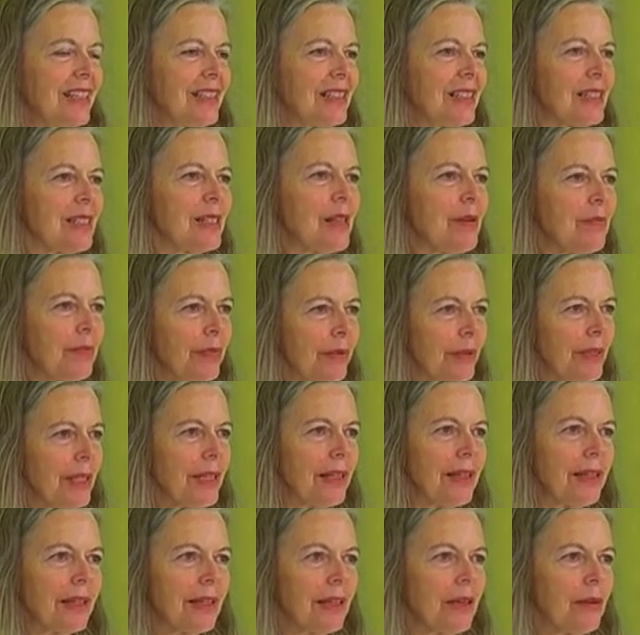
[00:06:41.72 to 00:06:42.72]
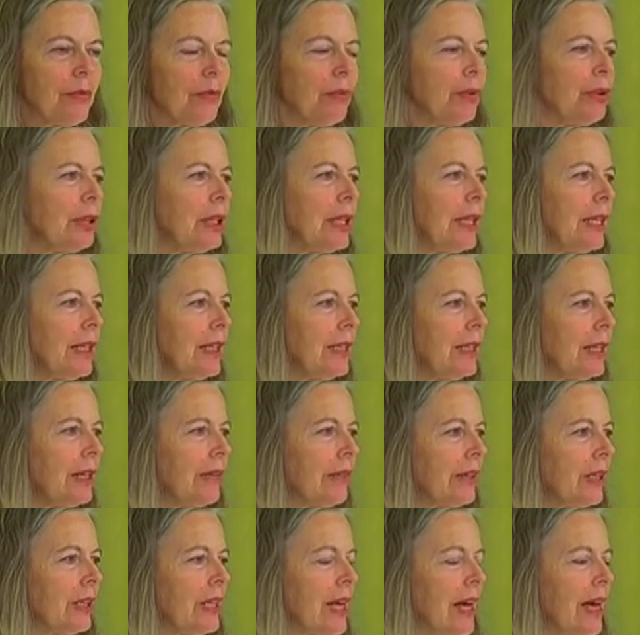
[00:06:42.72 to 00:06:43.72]
It's simply the
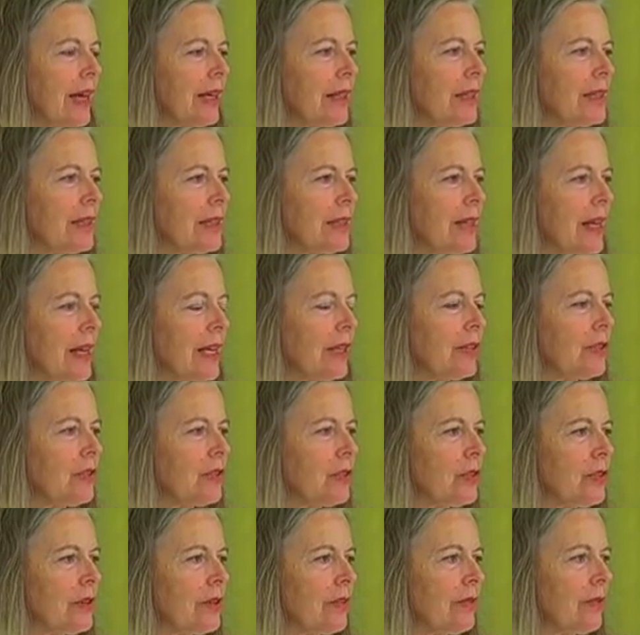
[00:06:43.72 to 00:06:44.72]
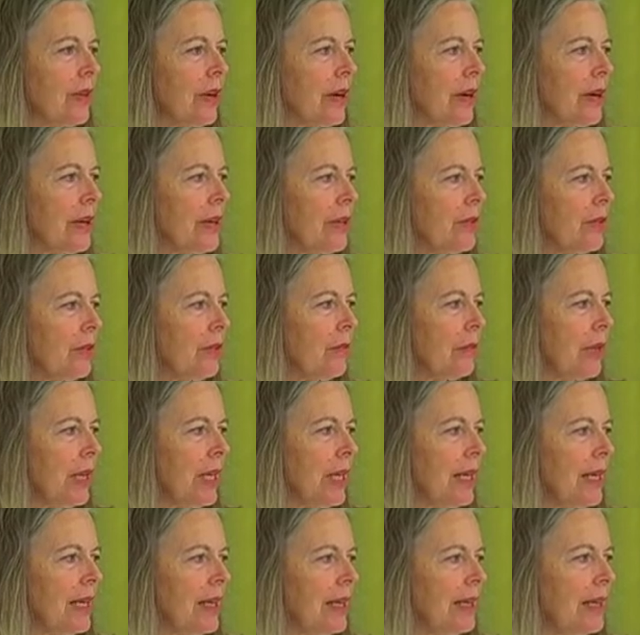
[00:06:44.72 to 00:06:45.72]
completely relaxed nature of our own
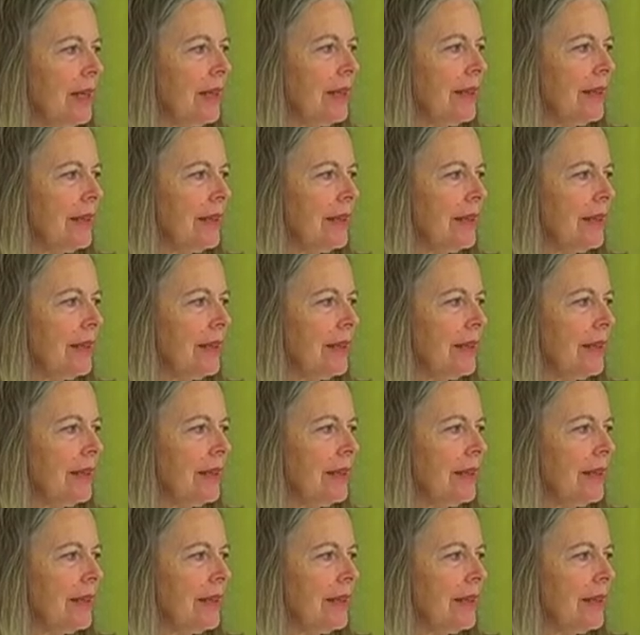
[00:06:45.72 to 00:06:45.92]
being.